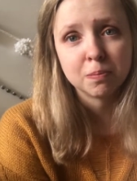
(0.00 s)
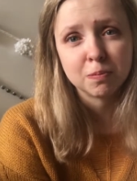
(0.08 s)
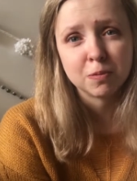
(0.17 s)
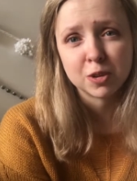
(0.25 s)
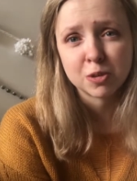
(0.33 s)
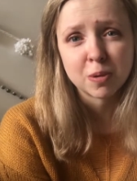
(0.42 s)

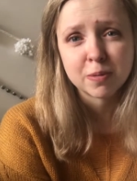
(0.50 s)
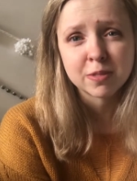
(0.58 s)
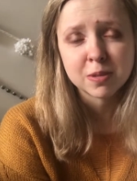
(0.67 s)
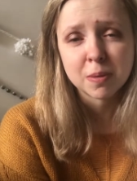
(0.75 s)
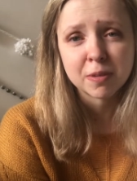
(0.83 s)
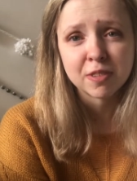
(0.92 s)
which one
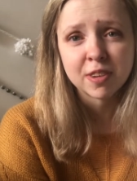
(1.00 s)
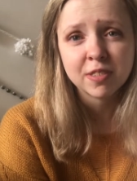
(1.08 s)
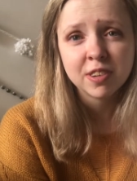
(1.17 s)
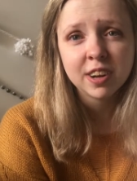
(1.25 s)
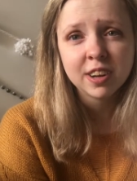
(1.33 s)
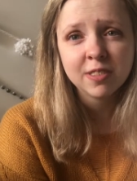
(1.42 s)
was my
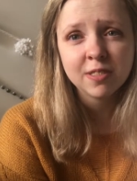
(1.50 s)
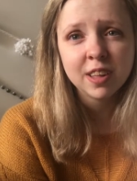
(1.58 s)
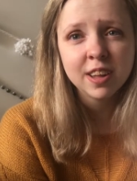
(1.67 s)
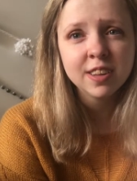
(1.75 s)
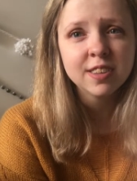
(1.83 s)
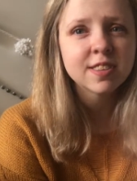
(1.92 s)
favourite out of
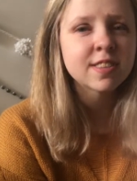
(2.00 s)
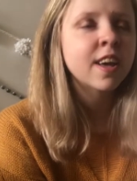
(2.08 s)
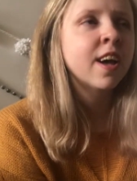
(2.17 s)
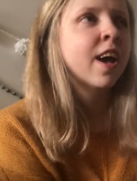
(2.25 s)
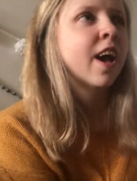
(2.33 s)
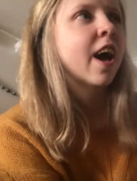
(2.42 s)
these.
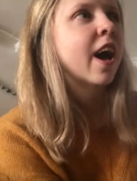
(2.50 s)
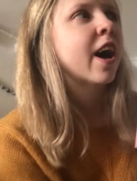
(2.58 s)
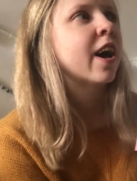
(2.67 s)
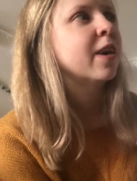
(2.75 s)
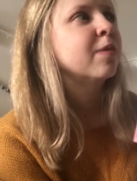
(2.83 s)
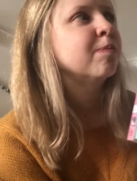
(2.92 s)

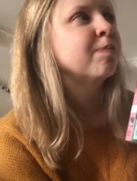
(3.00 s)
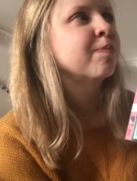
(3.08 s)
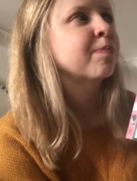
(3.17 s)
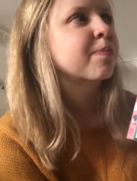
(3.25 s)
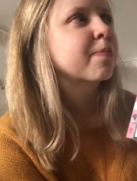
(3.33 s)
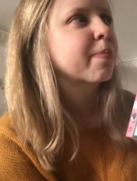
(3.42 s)
I
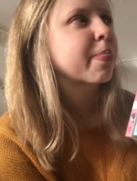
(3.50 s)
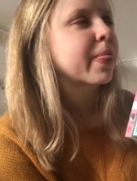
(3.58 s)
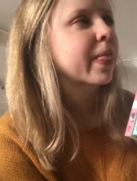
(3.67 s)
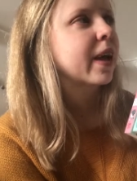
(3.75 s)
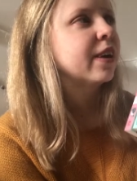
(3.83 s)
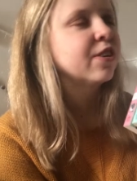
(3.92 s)

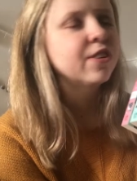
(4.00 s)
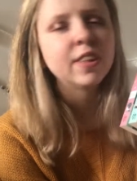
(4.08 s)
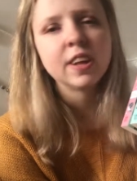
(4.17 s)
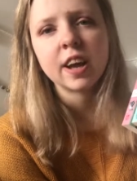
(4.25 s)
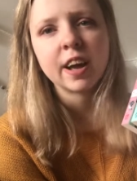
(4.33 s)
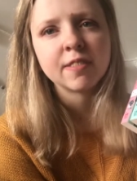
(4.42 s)
don't
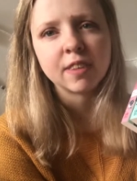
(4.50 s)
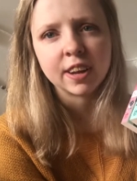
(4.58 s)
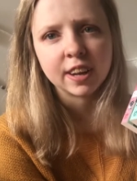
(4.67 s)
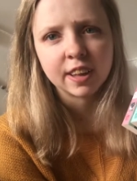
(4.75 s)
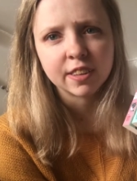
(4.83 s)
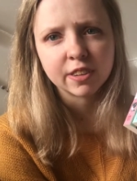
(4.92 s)
think I have
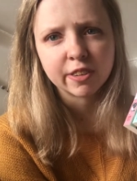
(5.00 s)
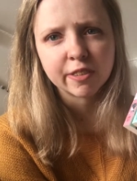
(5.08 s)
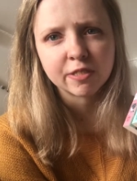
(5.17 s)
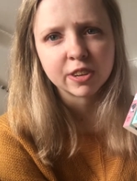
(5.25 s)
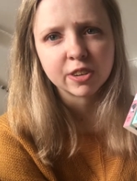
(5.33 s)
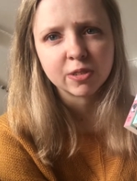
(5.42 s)
any other
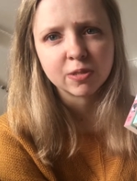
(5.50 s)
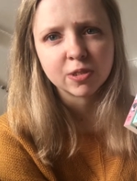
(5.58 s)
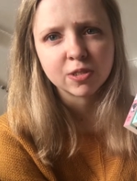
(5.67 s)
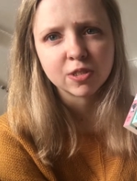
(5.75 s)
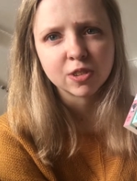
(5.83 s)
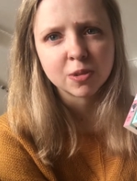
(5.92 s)
graphic
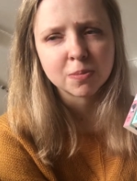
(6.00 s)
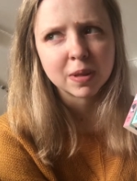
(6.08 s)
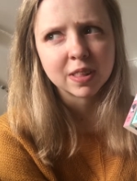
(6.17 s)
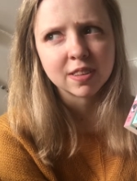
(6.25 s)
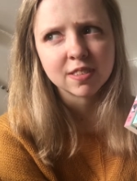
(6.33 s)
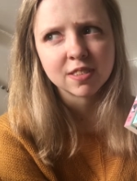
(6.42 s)
novels on my
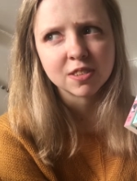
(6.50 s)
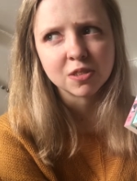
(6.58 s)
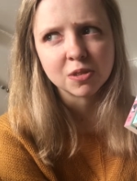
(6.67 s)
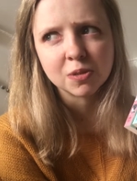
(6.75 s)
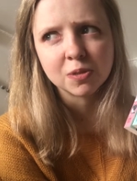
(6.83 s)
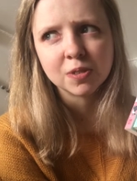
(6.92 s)
list at
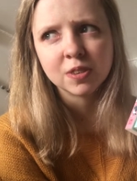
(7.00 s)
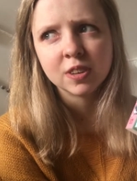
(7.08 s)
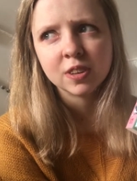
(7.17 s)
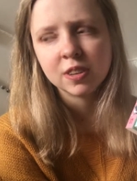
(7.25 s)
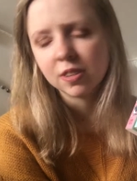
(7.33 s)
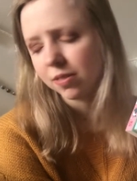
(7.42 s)
all.
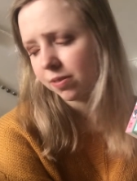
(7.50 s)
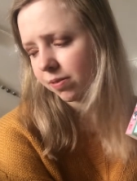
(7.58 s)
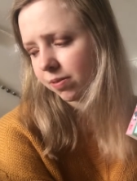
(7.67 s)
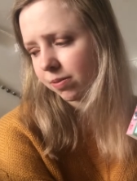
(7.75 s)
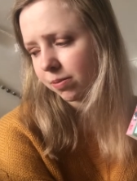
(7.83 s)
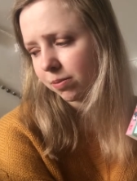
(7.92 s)

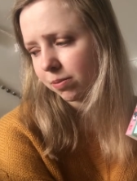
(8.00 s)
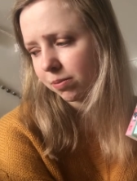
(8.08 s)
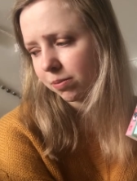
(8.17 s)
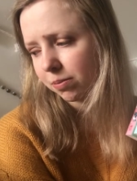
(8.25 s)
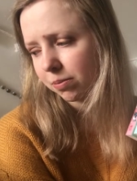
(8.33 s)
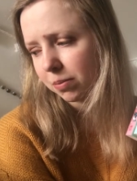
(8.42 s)

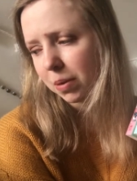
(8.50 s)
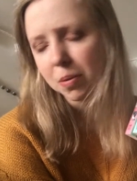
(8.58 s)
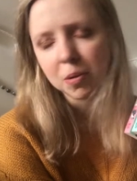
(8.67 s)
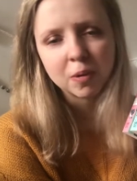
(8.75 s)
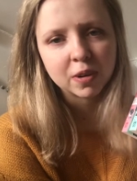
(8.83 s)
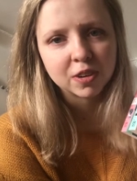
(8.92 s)

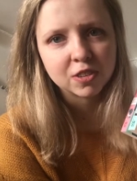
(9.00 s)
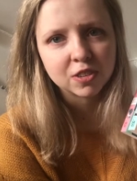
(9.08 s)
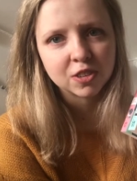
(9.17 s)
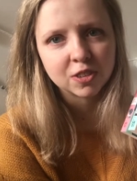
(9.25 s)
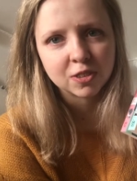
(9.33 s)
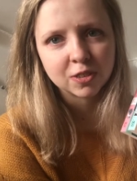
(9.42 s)
Maybe one you
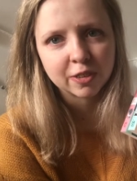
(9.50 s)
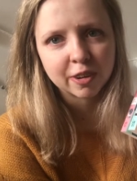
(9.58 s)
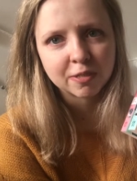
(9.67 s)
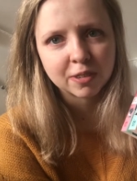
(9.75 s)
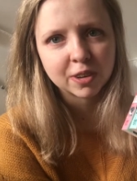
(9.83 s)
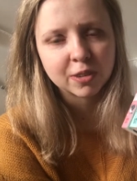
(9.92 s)
could call a
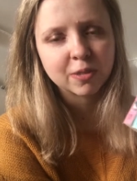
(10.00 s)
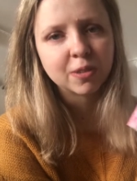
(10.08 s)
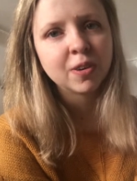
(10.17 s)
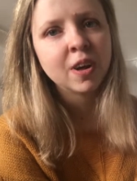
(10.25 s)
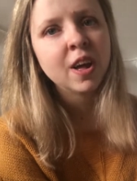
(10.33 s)
graphic novel.